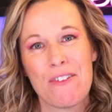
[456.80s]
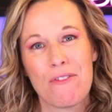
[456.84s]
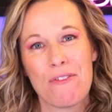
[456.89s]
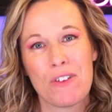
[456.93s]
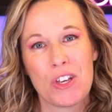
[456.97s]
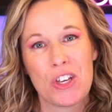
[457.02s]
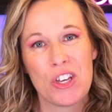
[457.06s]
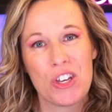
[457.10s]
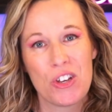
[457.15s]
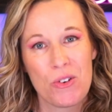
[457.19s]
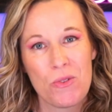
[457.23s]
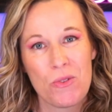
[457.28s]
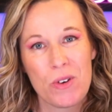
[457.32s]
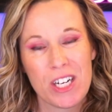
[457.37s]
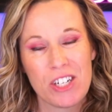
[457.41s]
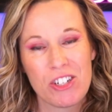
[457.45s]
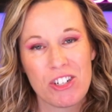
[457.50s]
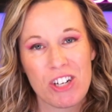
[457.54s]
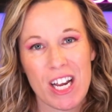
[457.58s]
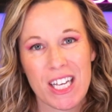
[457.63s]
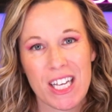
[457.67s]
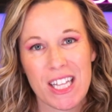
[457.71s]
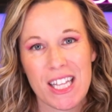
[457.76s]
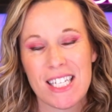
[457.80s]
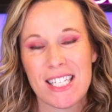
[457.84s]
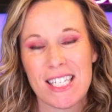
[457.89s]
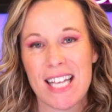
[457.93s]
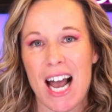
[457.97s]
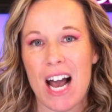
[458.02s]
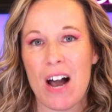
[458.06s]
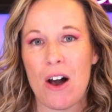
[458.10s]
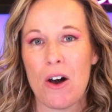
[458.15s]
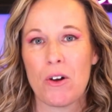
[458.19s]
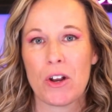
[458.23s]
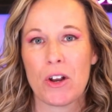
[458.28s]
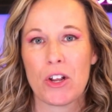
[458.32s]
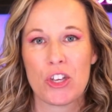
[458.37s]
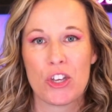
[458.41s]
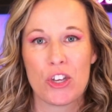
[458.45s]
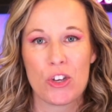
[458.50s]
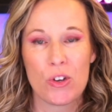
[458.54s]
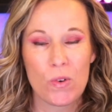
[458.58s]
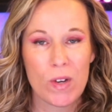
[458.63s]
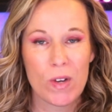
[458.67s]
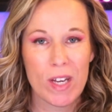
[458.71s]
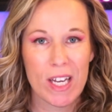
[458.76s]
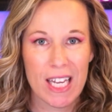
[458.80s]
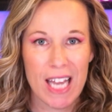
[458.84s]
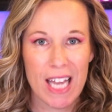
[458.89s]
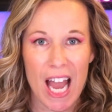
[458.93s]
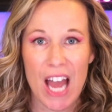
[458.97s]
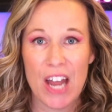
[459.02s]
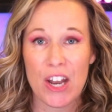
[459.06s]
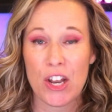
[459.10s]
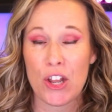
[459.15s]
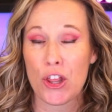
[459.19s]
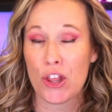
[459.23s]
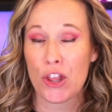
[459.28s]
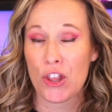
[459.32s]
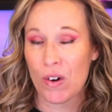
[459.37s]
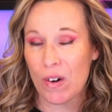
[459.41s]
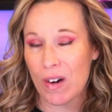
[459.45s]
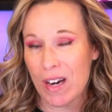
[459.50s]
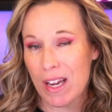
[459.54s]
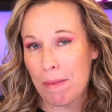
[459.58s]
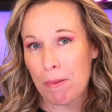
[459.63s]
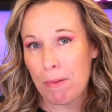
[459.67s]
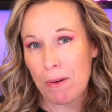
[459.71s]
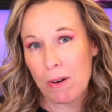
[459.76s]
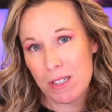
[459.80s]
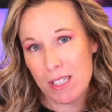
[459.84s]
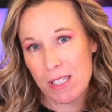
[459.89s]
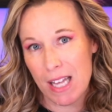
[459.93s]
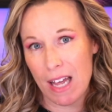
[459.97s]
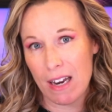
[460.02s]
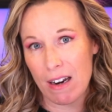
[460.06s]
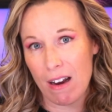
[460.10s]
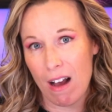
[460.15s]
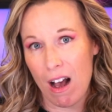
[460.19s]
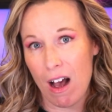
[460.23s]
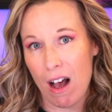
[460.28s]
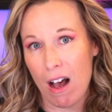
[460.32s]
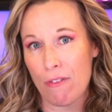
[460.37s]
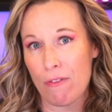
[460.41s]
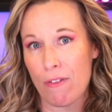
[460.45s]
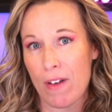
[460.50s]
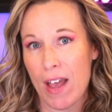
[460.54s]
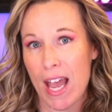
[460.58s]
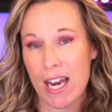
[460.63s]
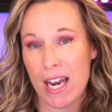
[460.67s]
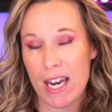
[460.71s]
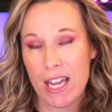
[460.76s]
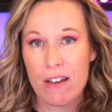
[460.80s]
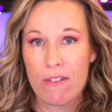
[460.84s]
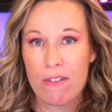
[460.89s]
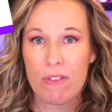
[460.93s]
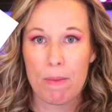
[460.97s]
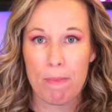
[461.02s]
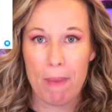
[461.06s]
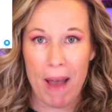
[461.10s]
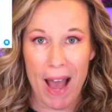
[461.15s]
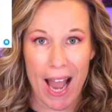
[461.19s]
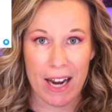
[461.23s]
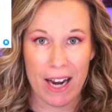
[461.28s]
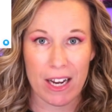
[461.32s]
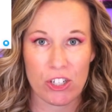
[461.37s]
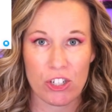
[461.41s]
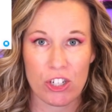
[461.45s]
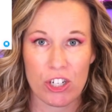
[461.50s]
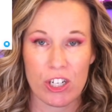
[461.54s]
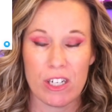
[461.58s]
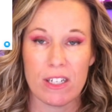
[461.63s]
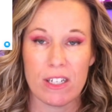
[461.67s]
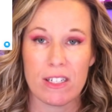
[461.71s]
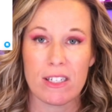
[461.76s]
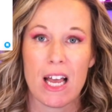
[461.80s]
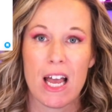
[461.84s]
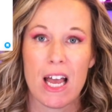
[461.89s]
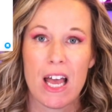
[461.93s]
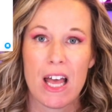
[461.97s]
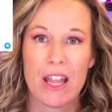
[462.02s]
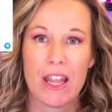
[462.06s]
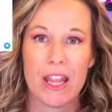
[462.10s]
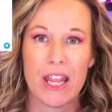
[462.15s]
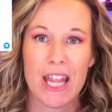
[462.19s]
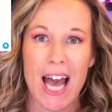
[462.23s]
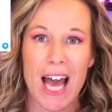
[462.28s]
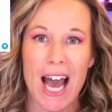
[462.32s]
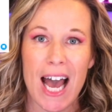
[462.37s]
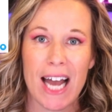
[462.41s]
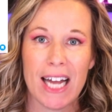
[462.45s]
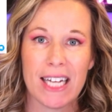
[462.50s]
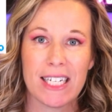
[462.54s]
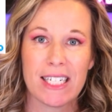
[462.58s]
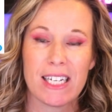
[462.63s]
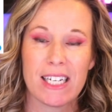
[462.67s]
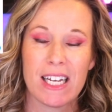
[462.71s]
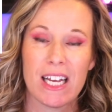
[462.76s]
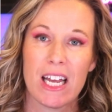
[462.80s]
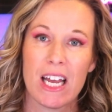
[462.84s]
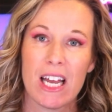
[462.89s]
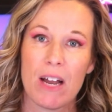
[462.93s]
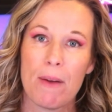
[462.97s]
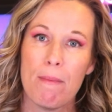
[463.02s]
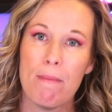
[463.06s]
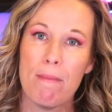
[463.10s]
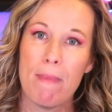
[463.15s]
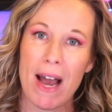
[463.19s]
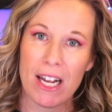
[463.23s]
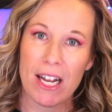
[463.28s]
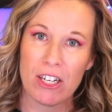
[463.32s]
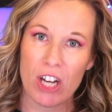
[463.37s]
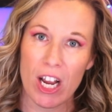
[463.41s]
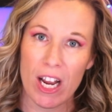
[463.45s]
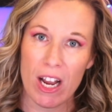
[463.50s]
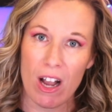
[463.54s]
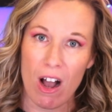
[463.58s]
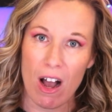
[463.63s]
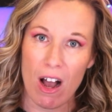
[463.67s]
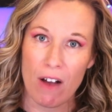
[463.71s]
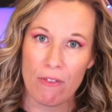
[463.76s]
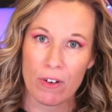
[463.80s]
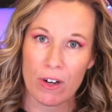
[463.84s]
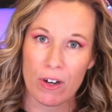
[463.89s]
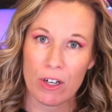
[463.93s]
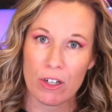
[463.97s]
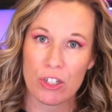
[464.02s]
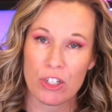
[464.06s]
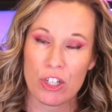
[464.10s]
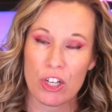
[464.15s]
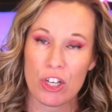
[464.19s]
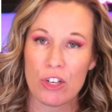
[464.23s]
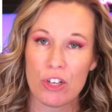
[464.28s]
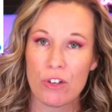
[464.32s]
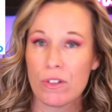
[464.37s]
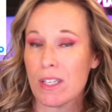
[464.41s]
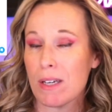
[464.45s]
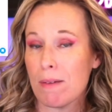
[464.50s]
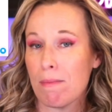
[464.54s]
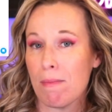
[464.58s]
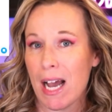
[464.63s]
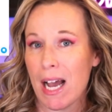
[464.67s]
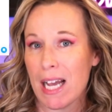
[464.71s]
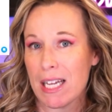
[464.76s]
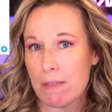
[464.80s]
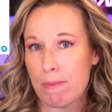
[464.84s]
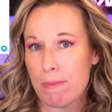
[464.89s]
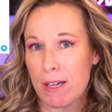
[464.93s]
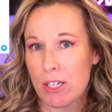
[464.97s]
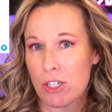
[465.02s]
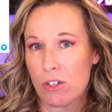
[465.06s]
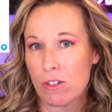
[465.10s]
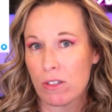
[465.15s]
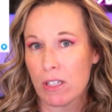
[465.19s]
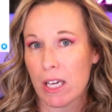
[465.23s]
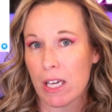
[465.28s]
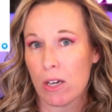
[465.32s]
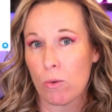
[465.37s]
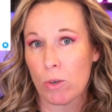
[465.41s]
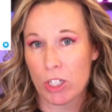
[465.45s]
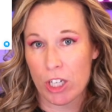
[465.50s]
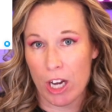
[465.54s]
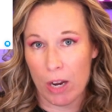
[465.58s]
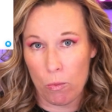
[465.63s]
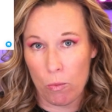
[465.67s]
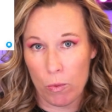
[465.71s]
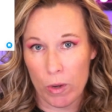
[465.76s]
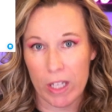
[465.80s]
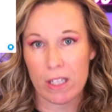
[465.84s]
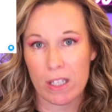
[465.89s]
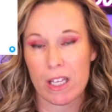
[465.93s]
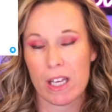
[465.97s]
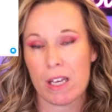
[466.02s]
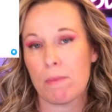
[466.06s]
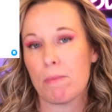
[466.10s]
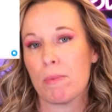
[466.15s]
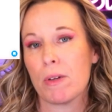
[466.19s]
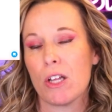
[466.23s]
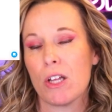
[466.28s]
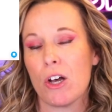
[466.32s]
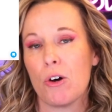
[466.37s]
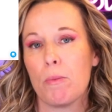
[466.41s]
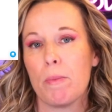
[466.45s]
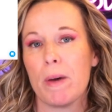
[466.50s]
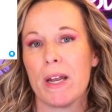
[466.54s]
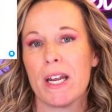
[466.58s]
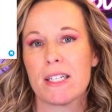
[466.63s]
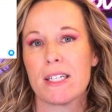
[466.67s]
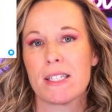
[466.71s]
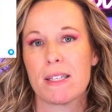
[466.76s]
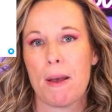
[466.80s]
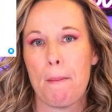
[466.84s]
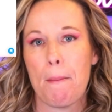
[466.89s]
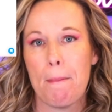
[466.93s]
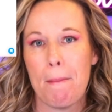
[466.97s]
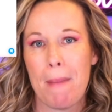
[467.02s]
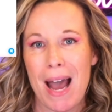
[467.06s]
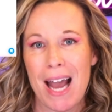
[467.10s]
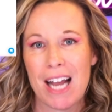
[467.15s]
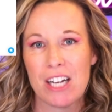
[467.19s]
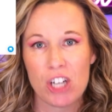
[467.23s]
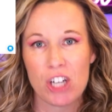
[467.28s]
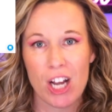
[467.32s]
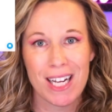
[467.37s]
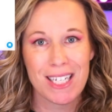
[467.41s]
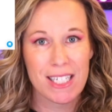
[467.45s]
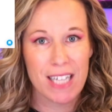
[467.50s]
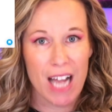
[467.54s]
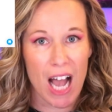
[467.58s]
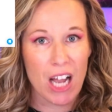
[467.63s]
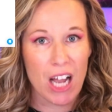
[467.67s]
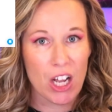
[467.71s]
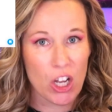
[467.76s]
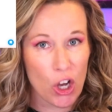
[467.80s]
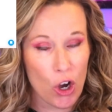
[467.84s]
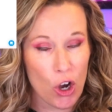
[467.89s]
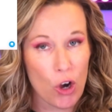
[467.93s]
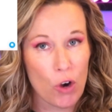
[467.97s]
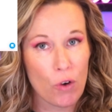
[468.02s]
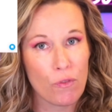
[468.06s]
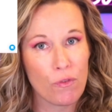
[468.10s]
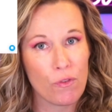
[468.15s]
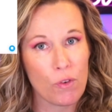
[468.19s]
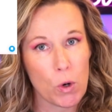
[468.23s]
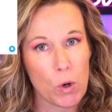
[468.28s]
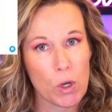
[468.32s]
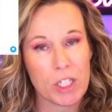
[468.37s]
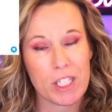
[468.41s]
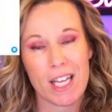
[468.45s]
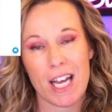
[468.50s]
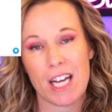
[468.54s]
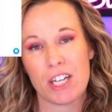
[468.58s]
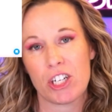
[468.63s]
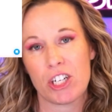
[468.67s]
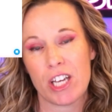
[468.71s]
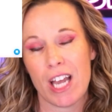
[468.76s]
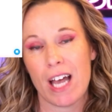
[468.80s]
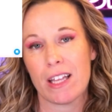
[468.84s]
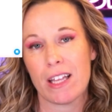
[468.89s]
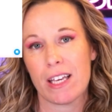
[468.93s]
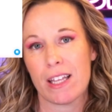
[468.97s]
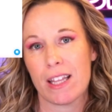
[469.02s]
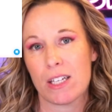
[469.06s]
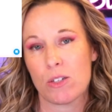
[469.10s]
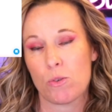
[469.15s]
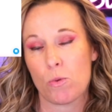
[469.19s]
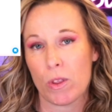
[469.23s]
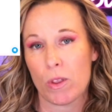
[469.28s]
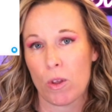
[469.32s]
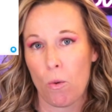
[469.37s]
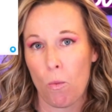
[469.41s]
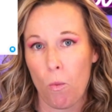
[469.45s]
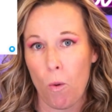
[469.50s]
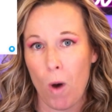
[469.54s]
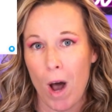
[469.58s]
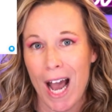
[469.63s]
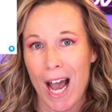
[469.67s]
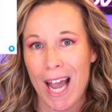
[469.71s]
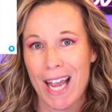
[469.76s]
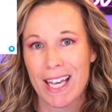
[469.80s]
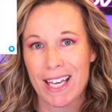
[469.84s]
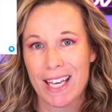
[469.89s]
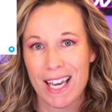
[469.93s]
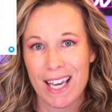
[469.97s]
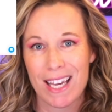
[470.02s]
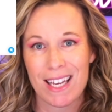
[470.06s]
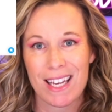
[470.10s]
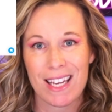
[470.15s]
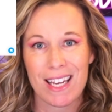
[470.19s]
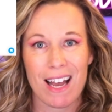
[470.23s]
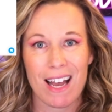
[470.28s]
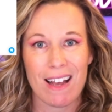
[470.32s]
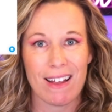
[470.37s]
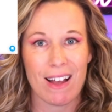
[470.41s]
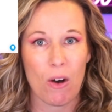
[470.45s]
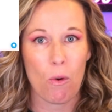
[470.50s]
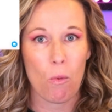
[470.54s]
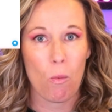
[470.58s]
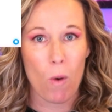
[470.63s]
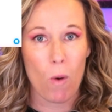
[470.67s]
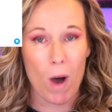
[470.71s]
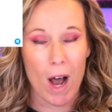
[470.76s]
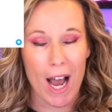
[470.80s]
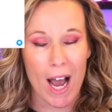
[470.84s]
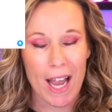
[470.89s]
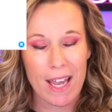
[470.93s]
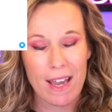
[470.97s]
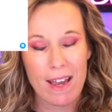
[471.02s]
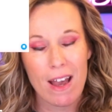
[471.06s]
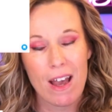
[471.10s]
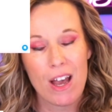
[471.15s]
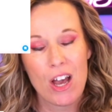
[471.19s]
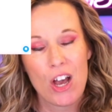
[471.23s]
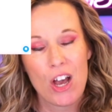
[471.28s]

If you want to check this out, you can get 30% off any of the packages that Magai offers using my special link, which I will link below, but it's magai.co forward slash Kelly. That's with a Y, K E L L Y.